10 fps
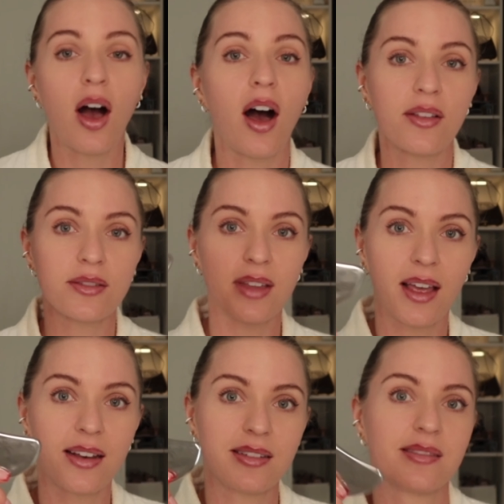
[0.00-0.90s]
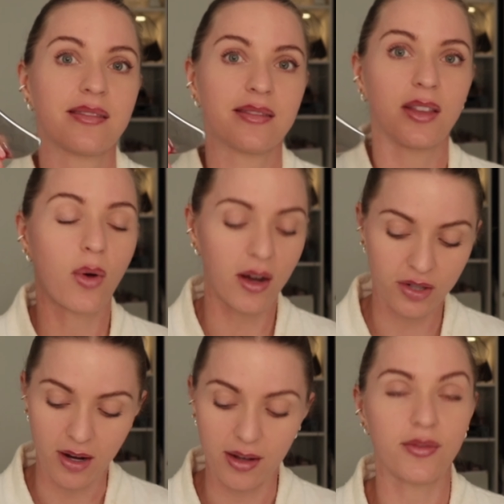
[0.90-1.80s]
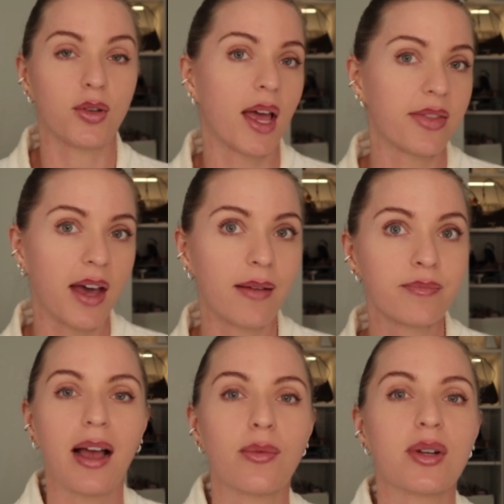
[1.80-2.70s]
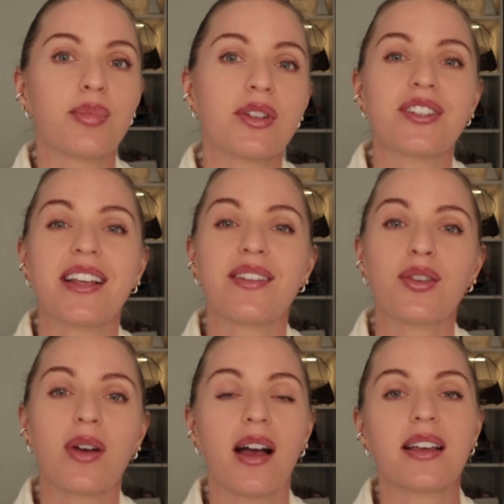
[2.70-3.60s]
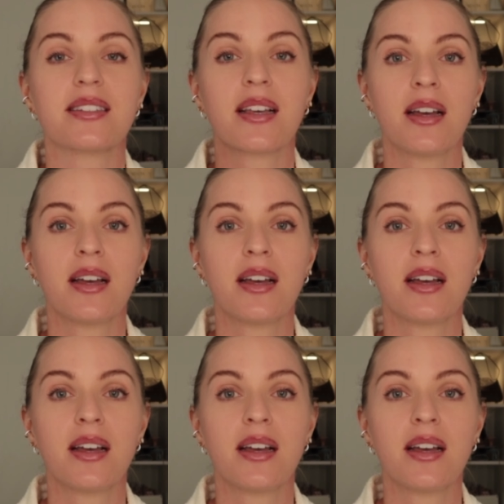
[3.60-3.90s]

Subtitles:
other than the gua sha, if you get that. I would appreciate if you guys